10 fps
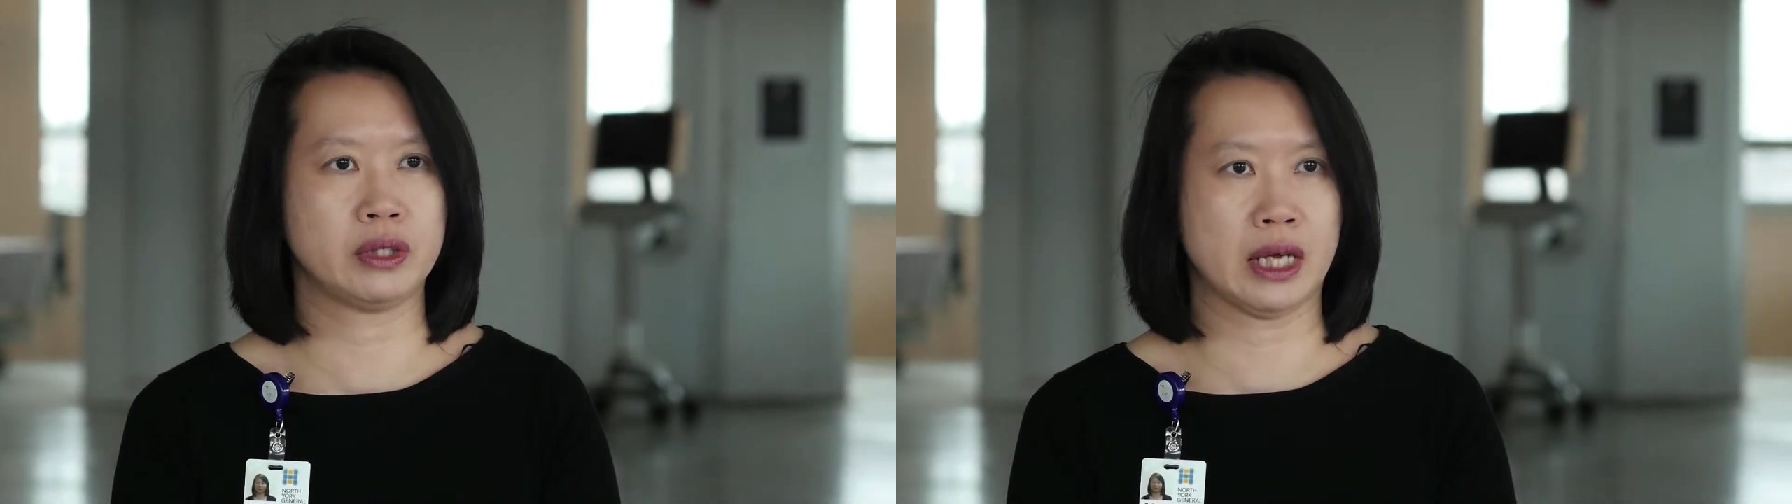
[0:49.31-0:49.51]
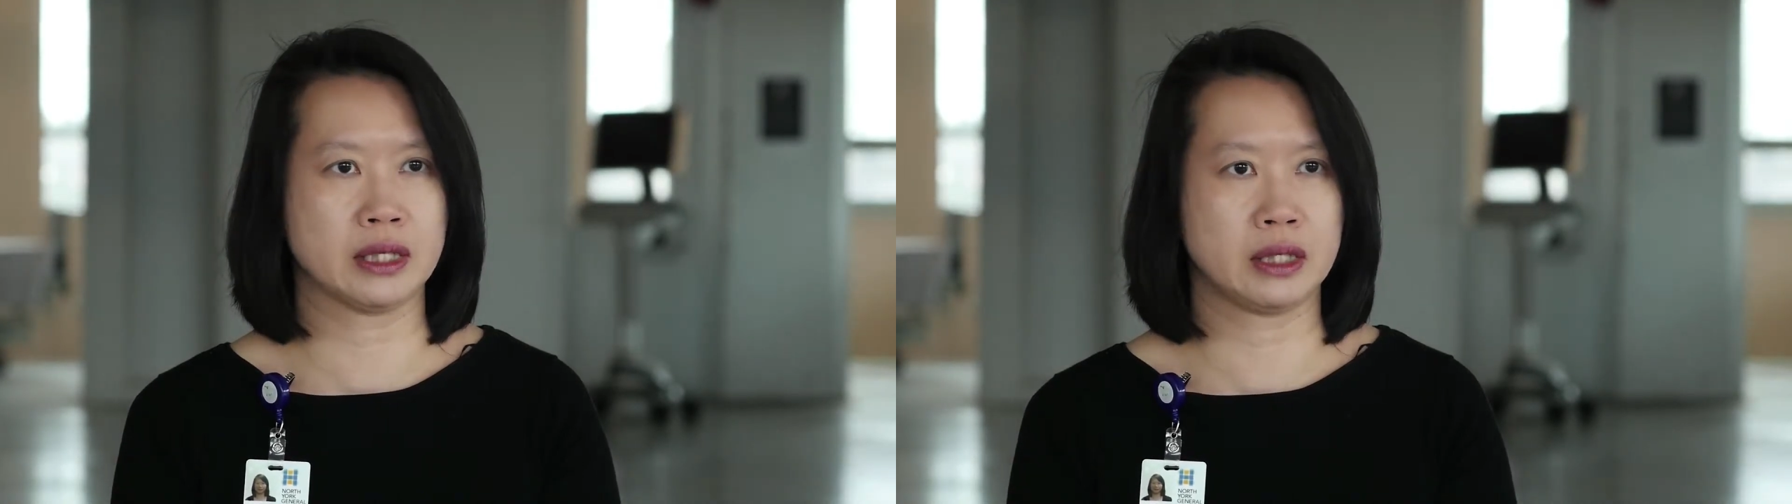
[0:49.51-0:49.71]

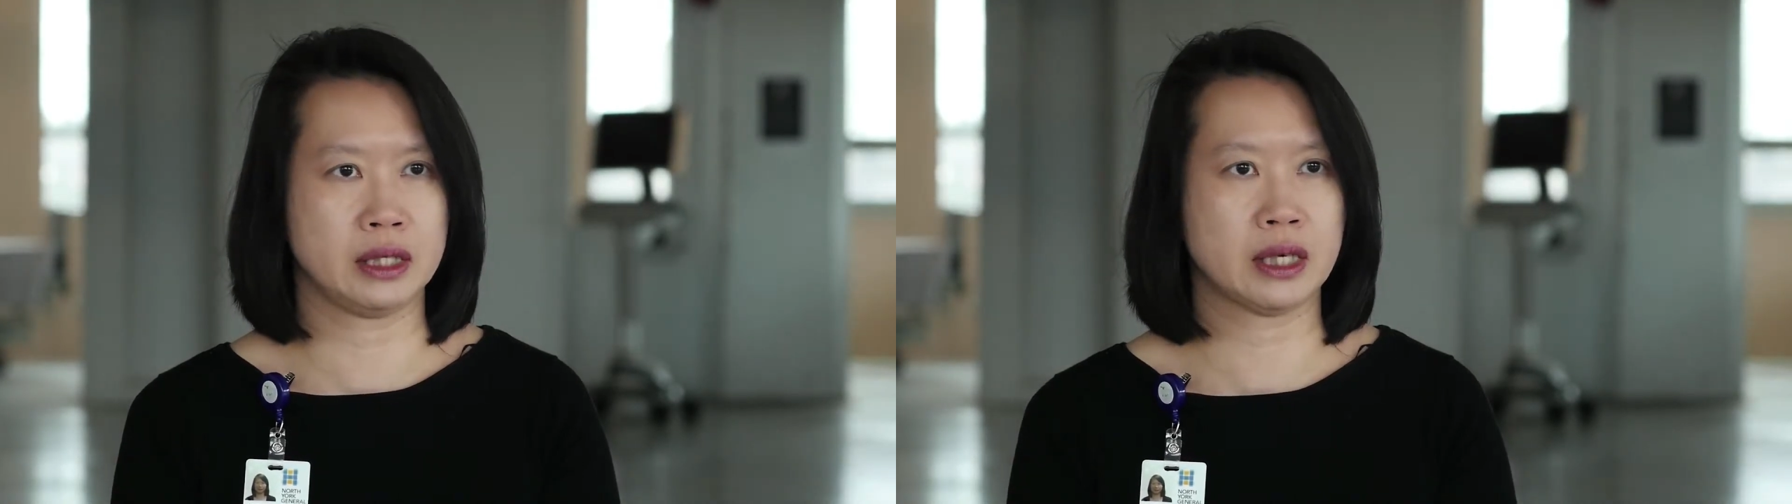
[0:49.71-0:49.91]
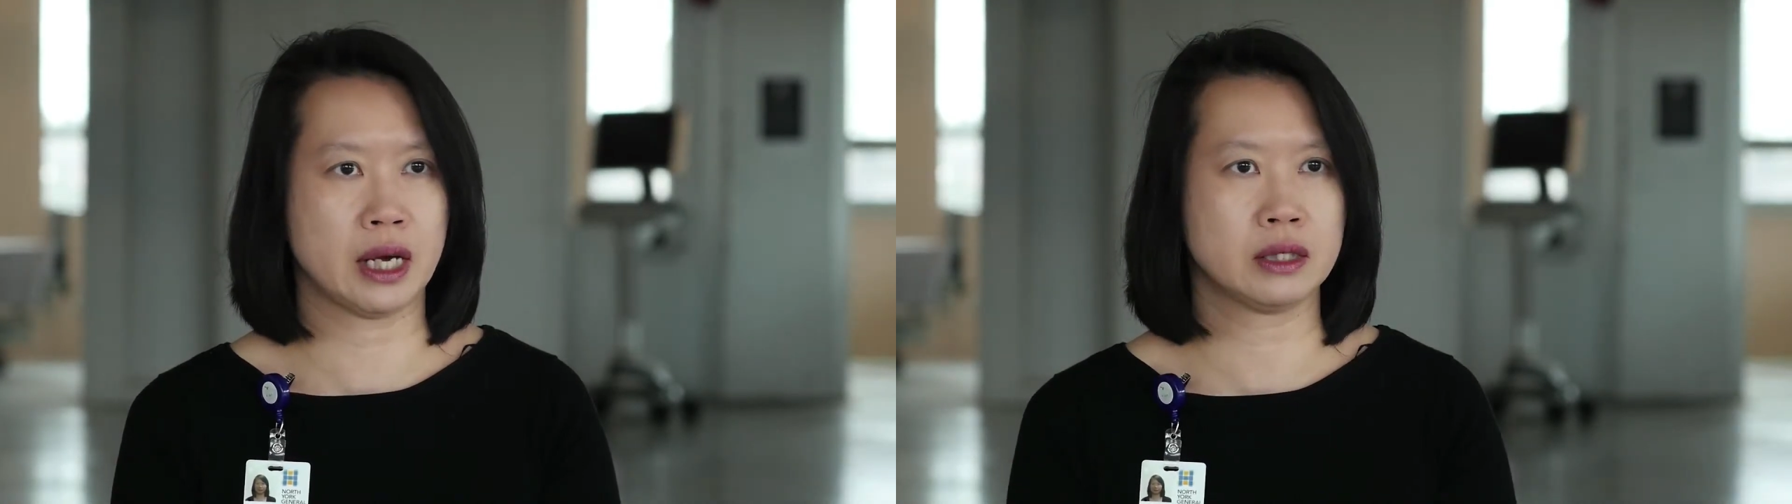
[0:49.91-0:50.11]
density
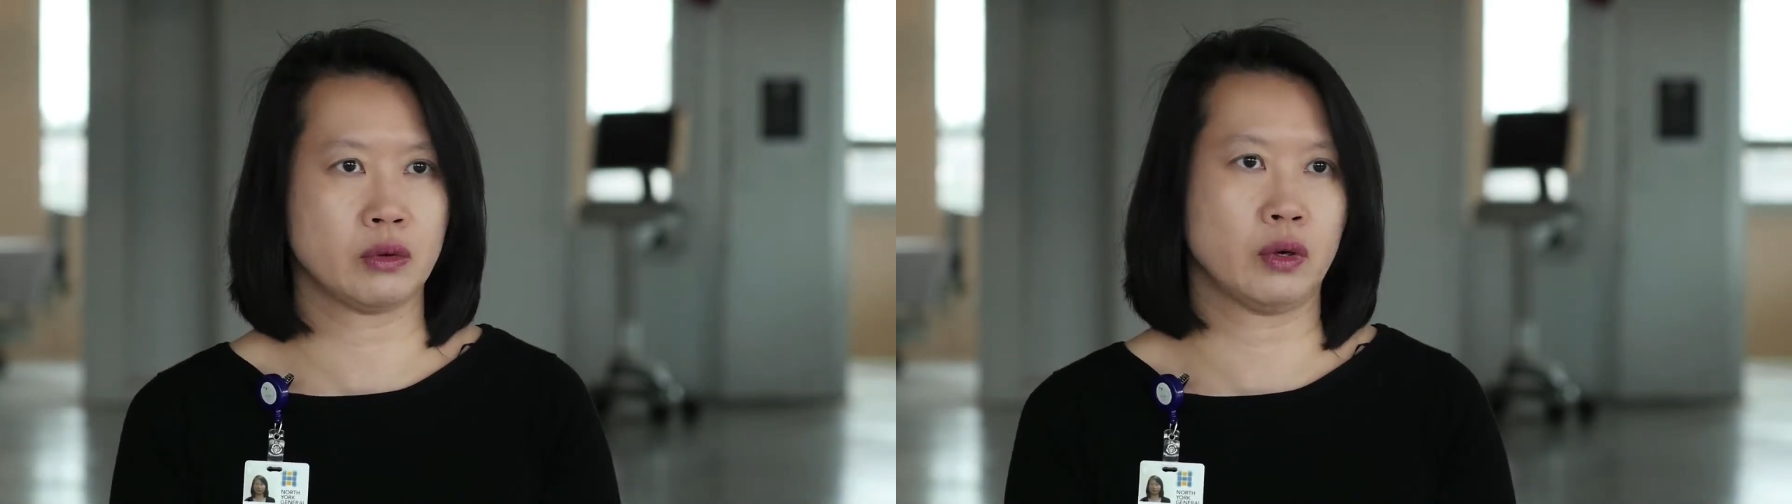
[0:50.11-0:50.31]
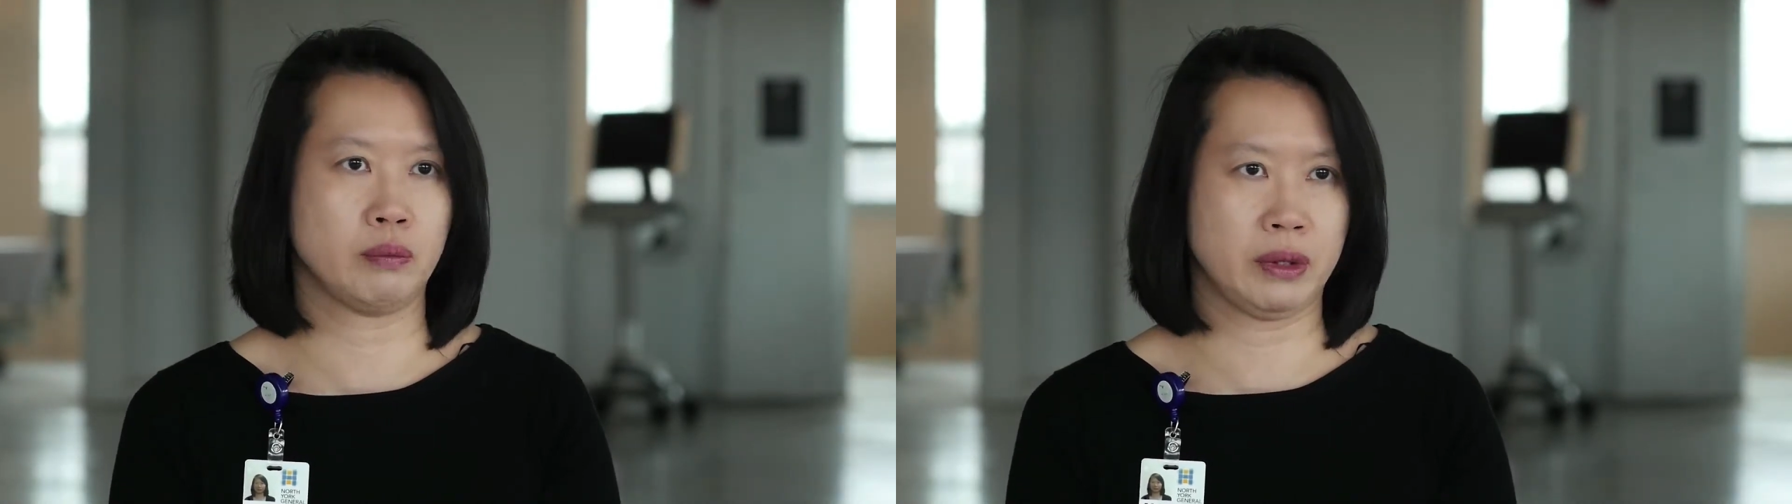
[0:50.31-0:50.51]
test,
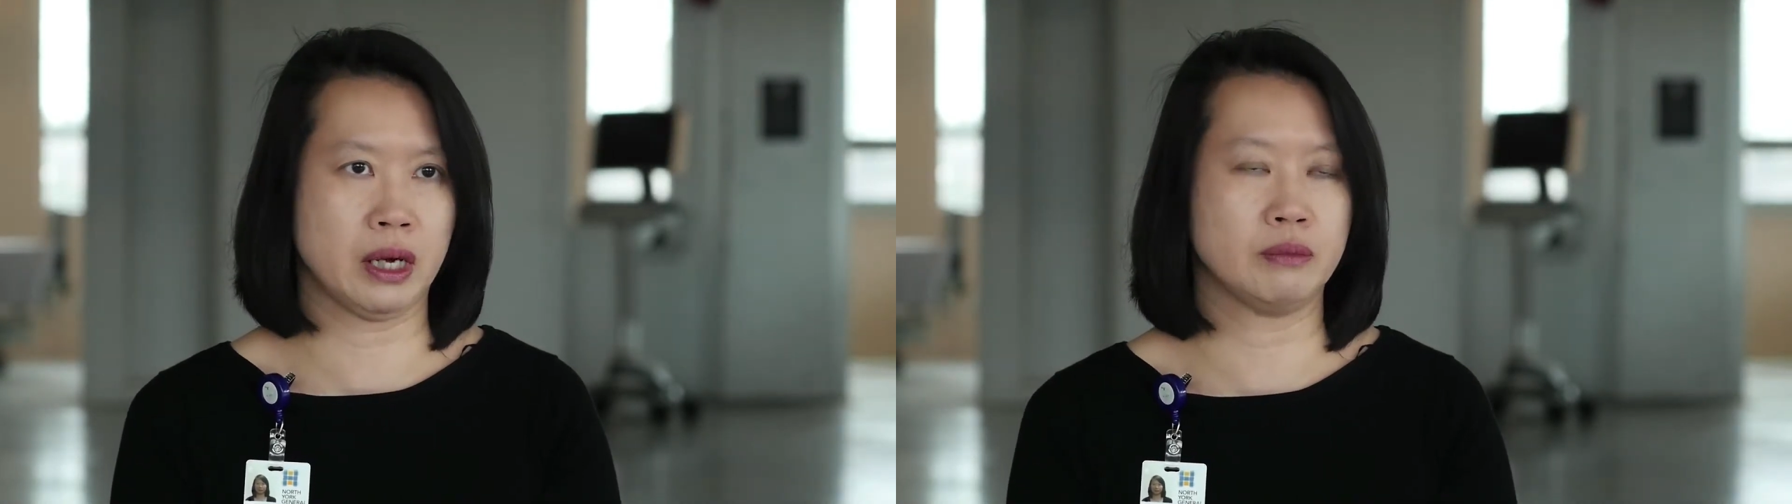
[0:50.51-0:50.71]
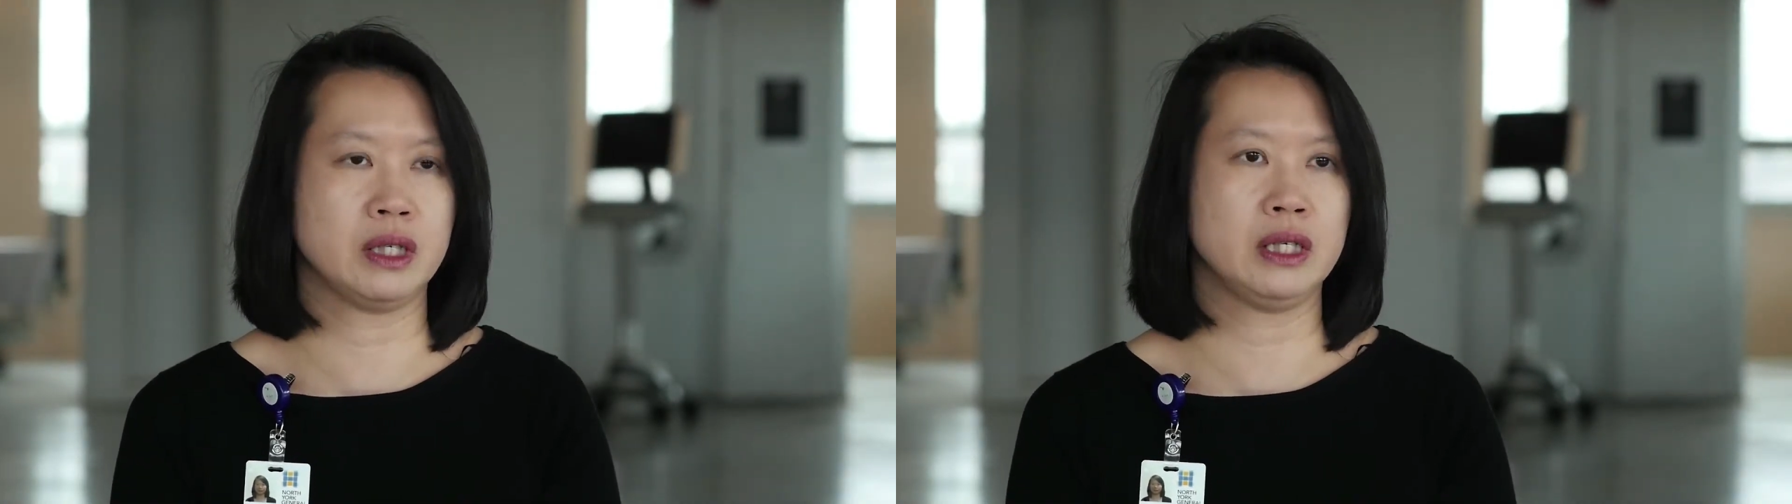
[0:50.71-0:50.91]
or
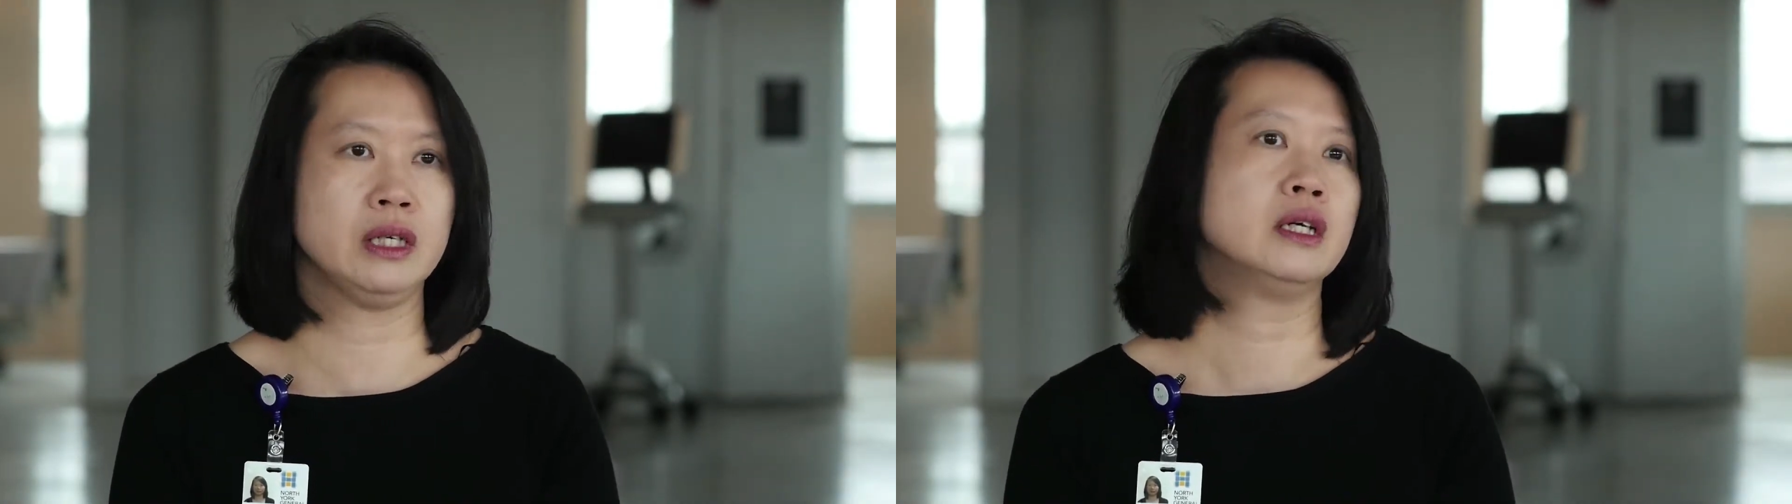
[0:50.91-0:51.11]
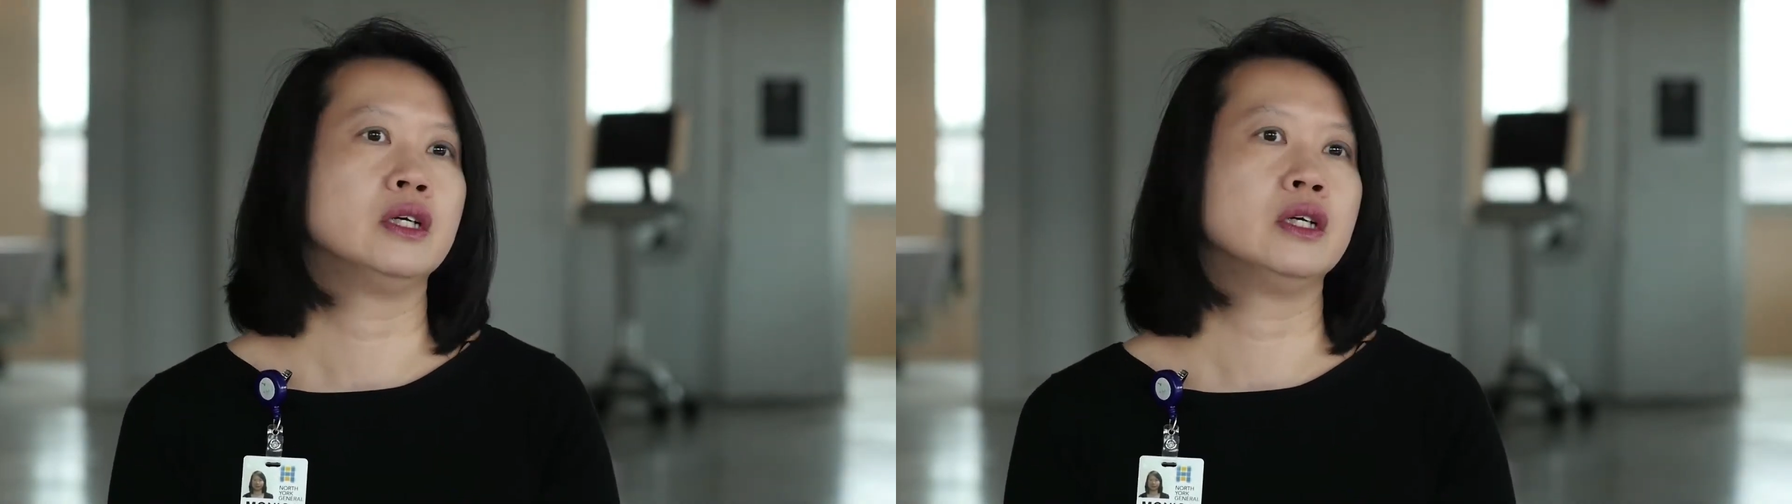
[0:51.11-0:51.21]
BMD.